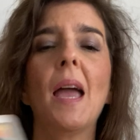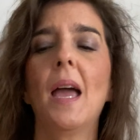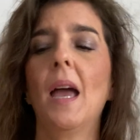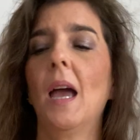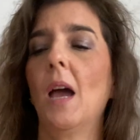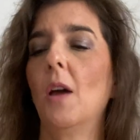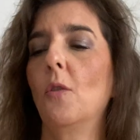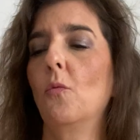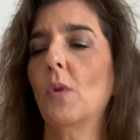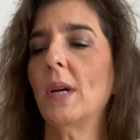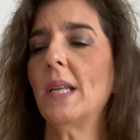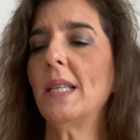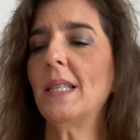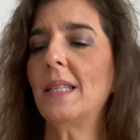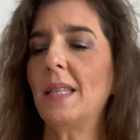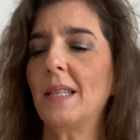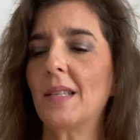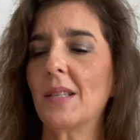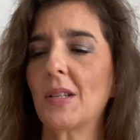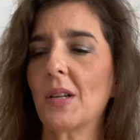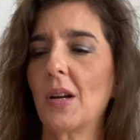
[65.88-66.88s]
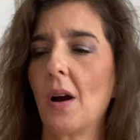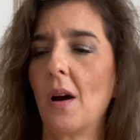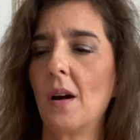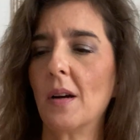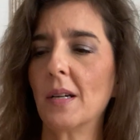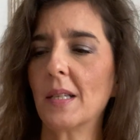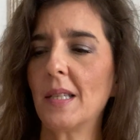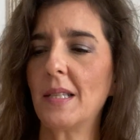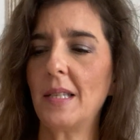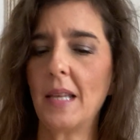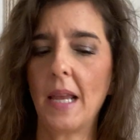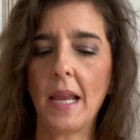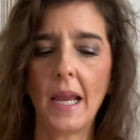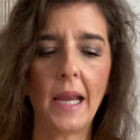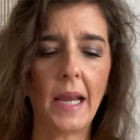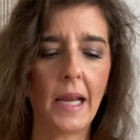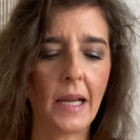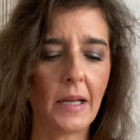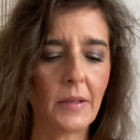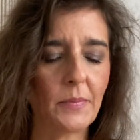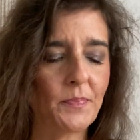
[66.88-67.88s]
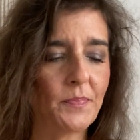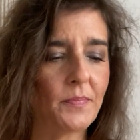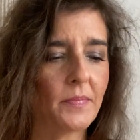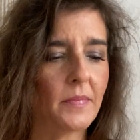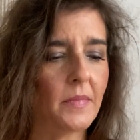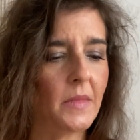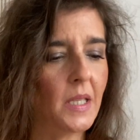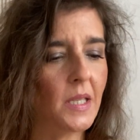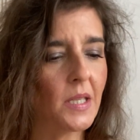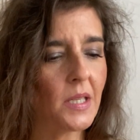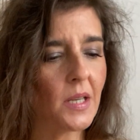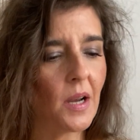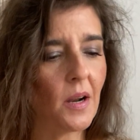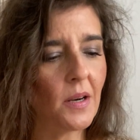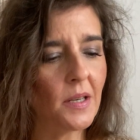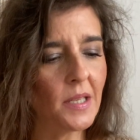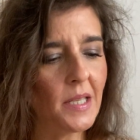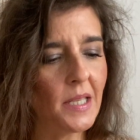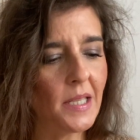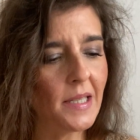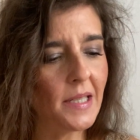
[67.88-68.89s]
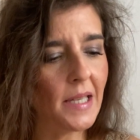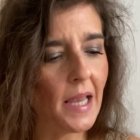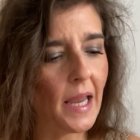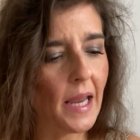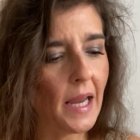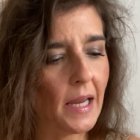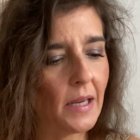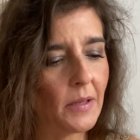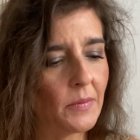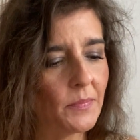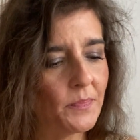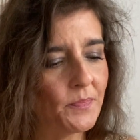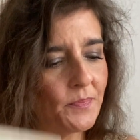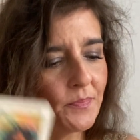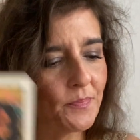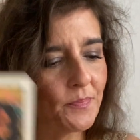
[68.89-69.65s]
And what is this card saying? This card is saying,